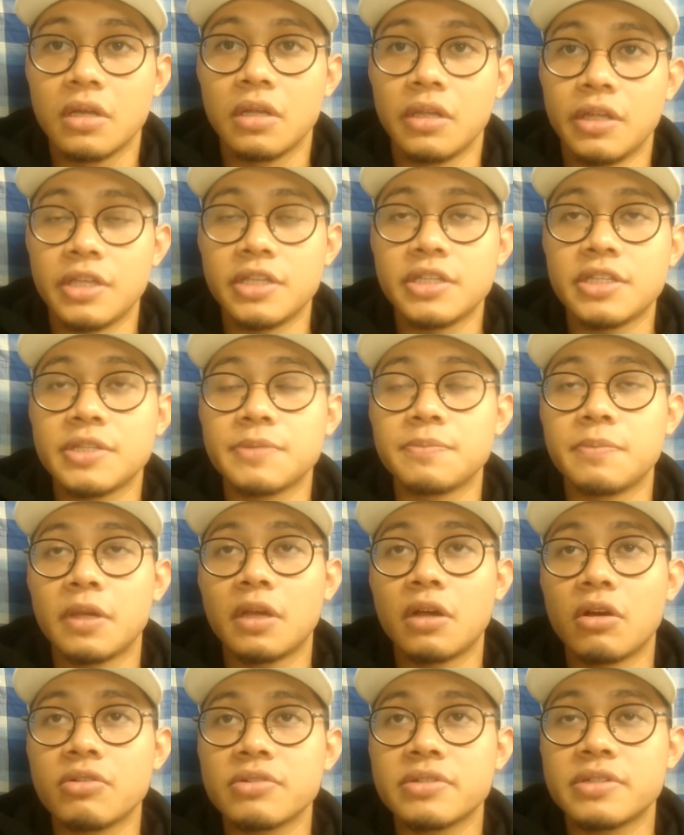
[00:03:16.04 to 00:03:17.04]
This is
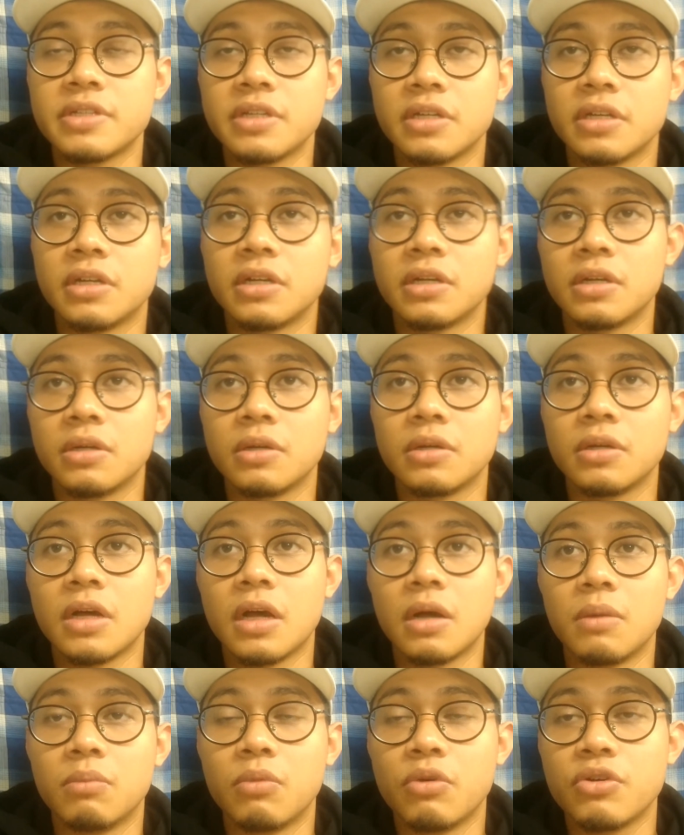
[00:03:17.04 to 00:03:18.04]
because
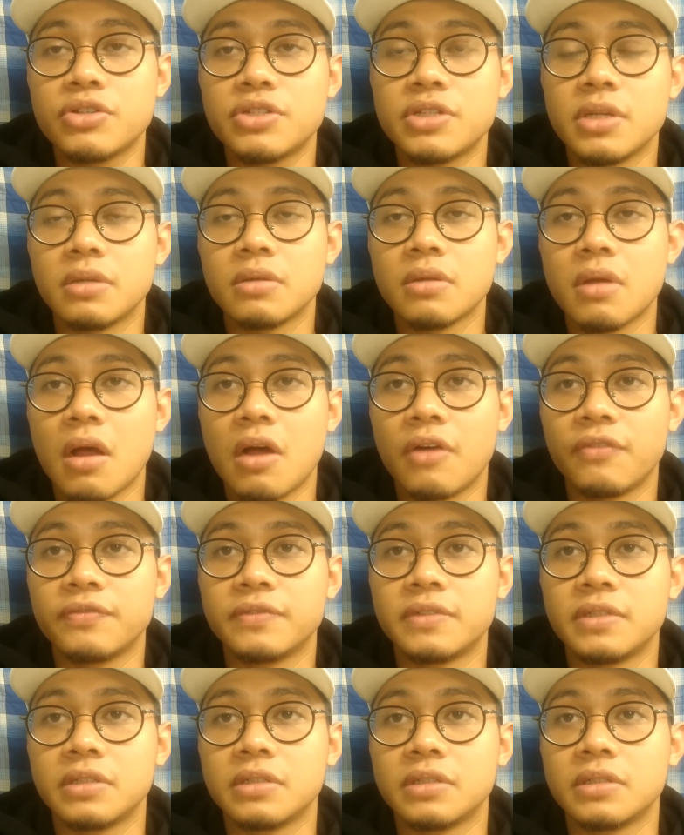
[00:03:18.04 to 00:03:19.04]
the motion
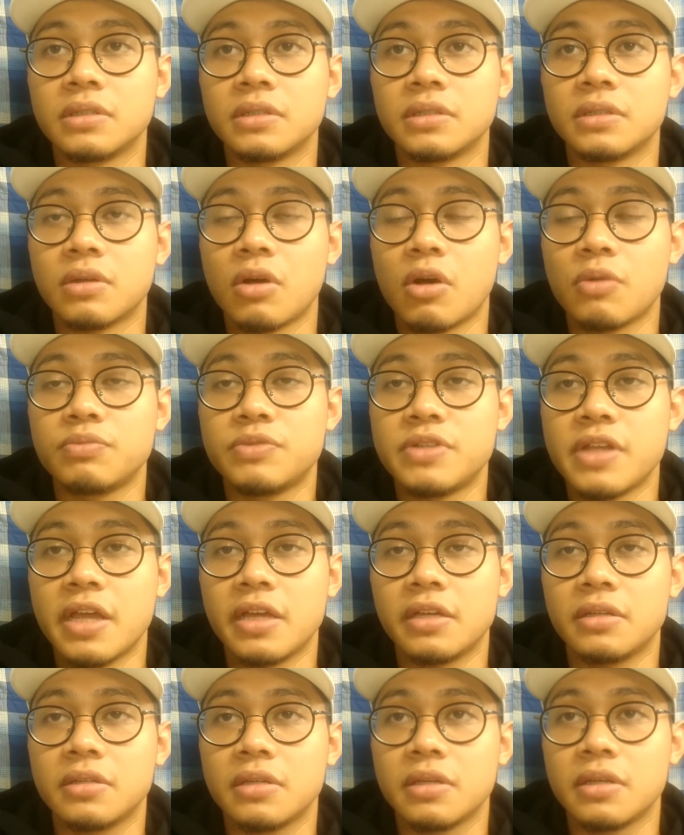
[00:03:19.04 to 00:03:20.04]
of the
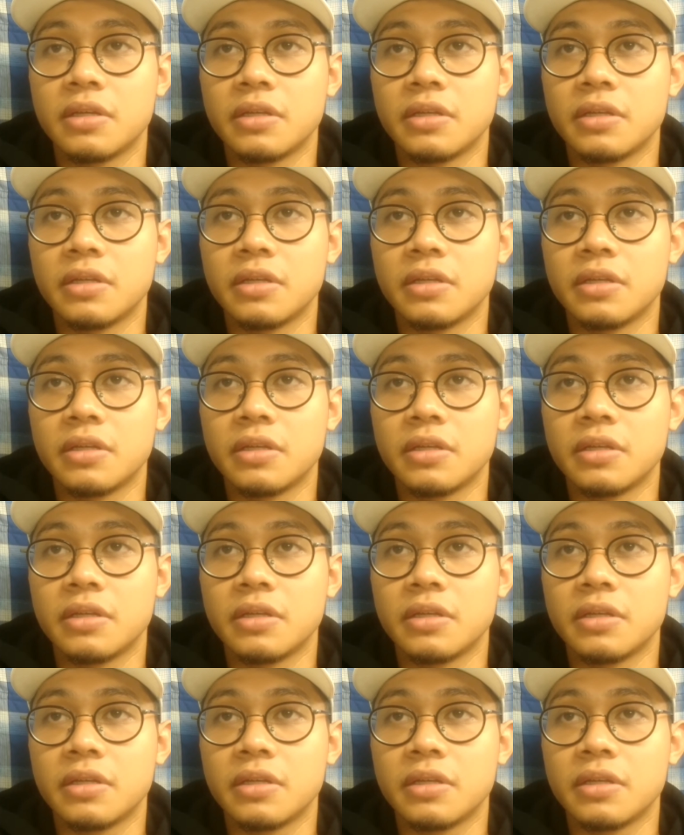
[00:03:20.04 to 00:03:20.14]
object